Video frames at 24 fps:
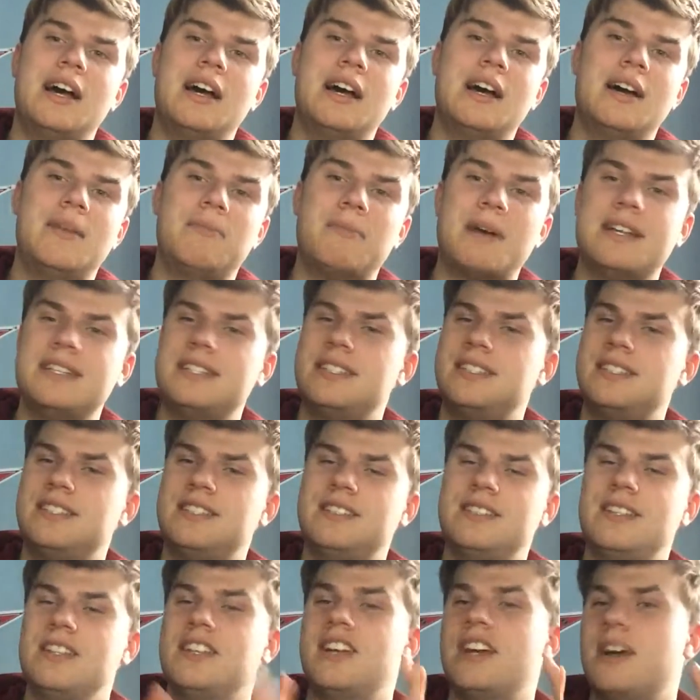
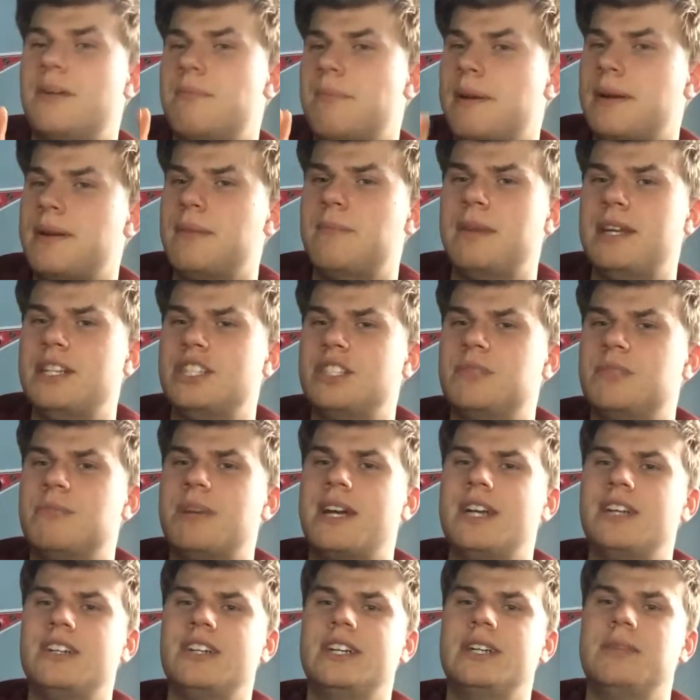My major
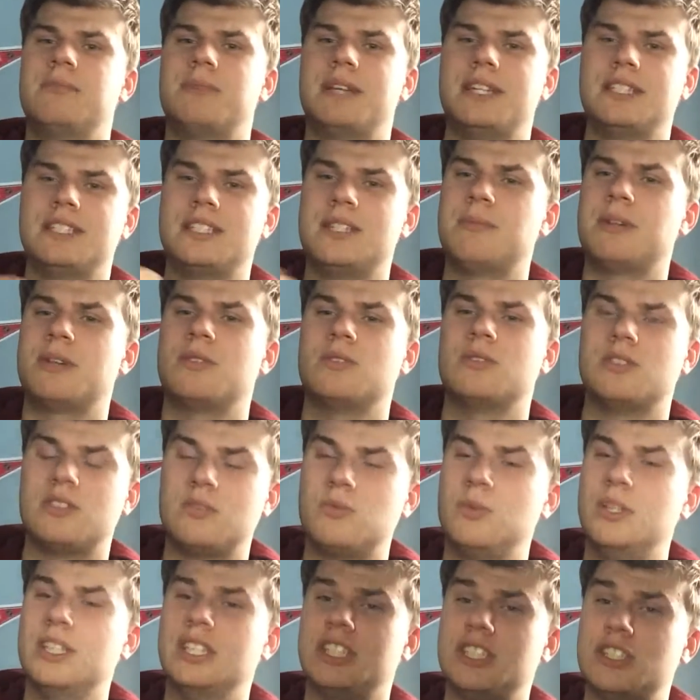migraine. My stomach
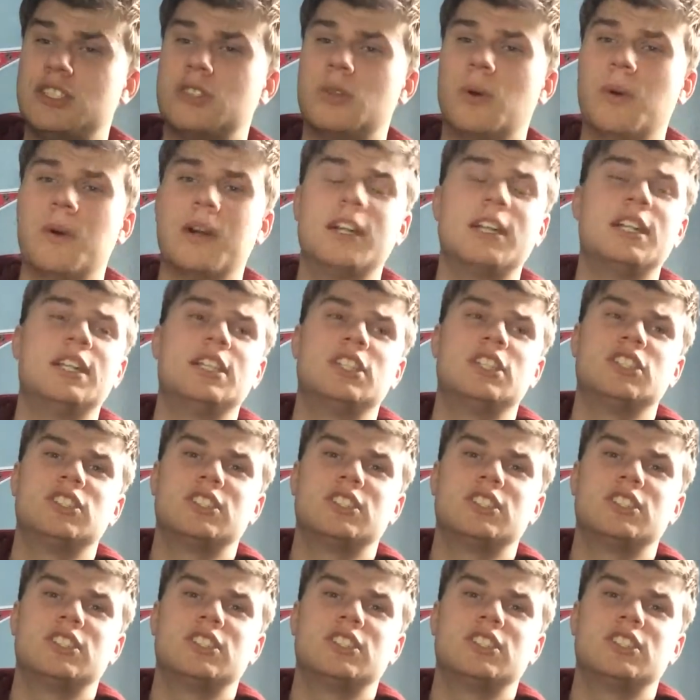was really sore.